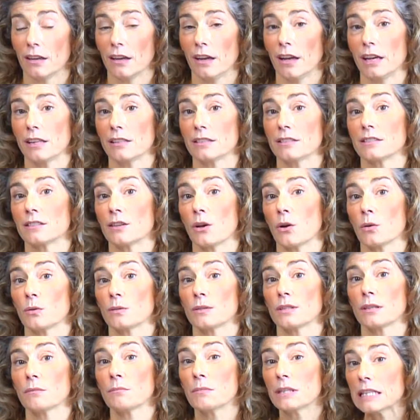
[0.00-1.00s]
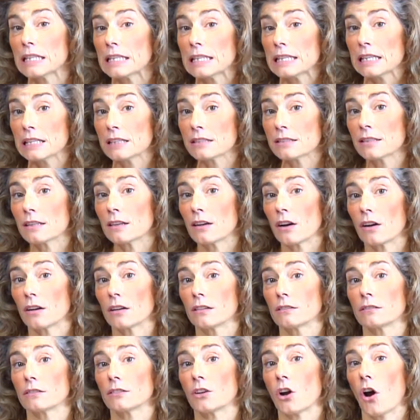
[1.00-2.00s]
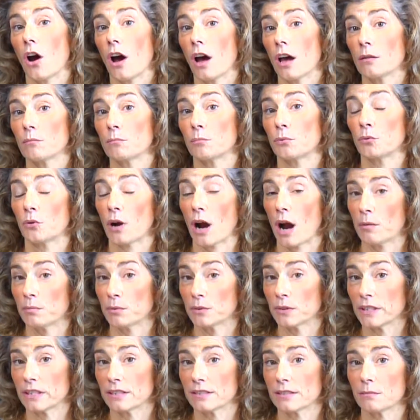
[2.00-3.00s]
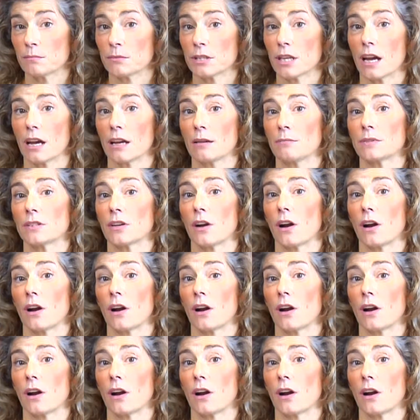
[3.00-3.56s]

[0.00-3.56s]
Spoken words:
And so some of the things that aren't caught properly sometimes